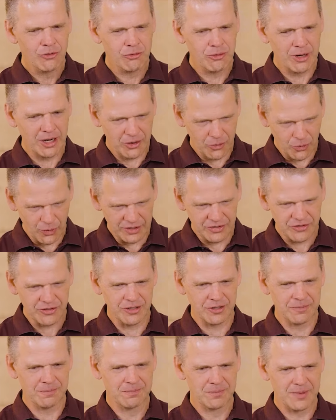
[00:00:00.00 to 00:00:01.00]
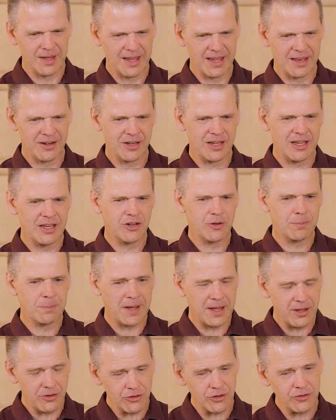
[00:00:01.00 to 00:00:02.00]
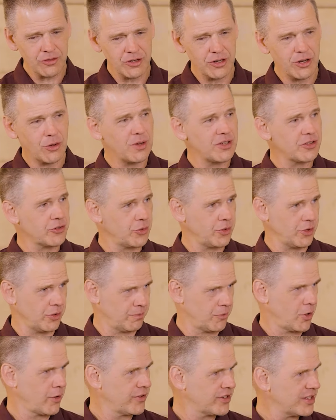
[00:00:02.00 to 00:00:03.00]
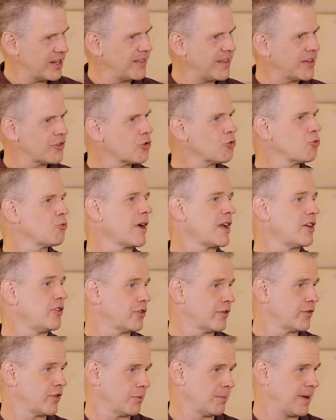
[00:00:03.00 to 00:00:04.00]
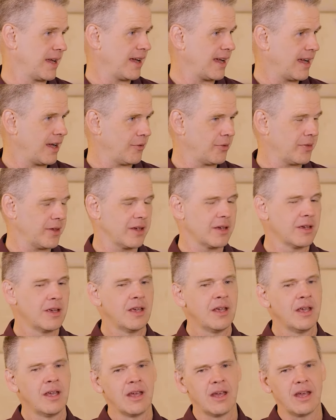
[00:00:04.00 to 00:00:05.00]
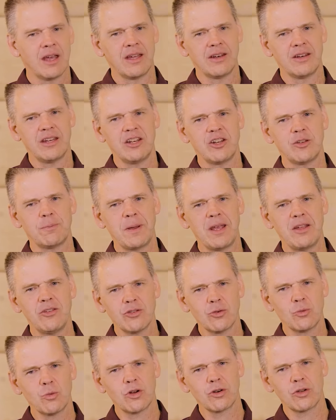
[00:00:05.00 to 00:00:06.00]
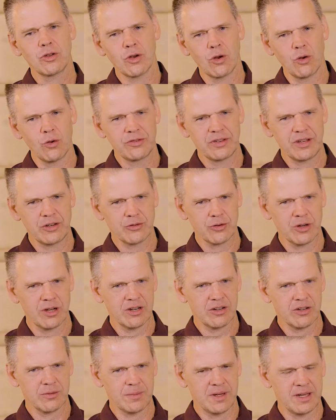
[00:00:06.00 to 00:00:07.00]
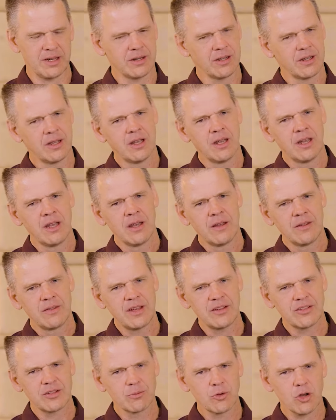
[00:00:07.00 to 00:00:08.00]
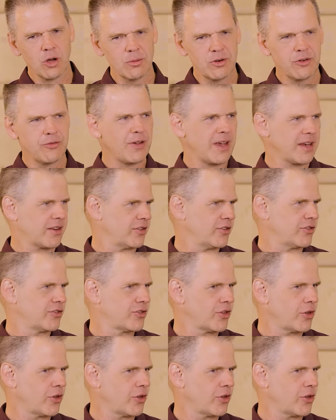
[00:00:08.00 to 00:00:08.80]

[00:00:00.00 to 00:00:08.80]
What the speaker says: Great question. And it depends on the NoSQL. Obviously, there's a range of them out there. And it depends on what goals they're trying to meet. There's some common factors.